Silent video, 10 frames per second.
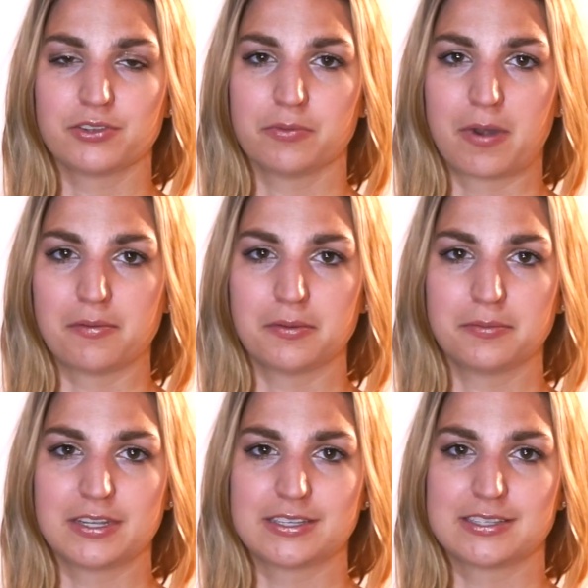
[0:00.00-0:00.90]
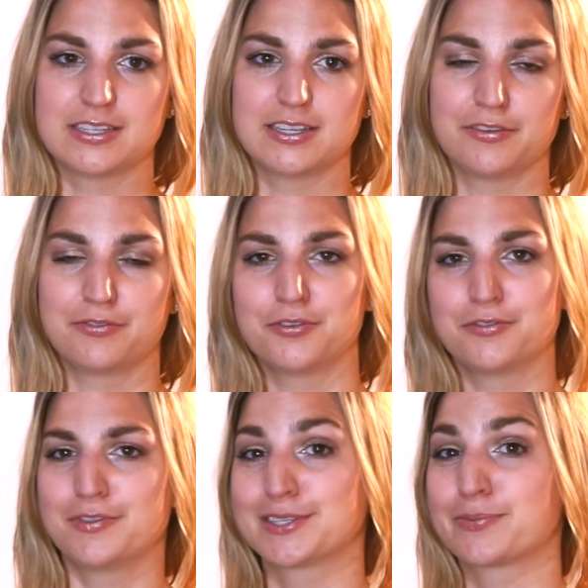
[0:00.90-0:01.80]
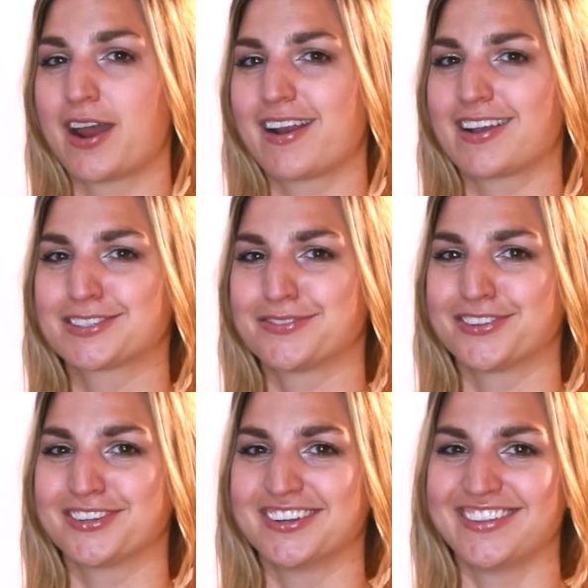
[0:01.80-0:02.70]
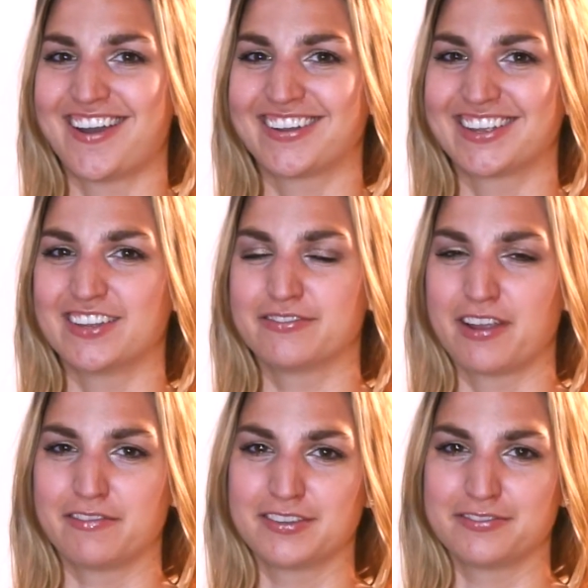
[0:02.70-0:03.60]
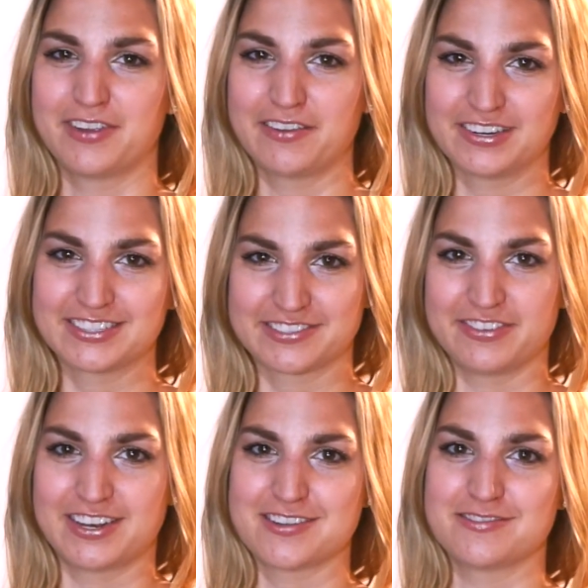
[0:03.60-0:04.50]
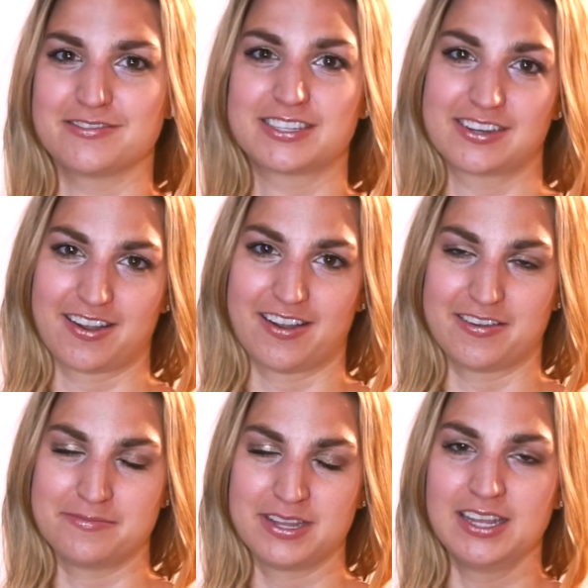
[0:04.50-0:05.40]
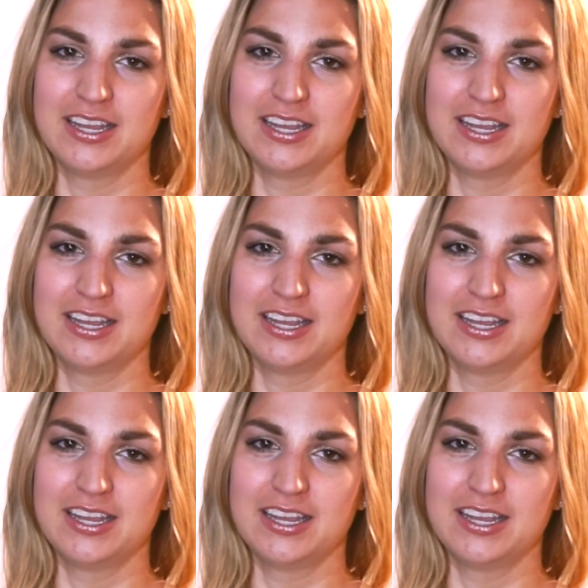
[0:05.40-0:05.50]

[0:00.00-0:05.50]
You'll probably see a few of these products further along in favorite, favorites videos to come.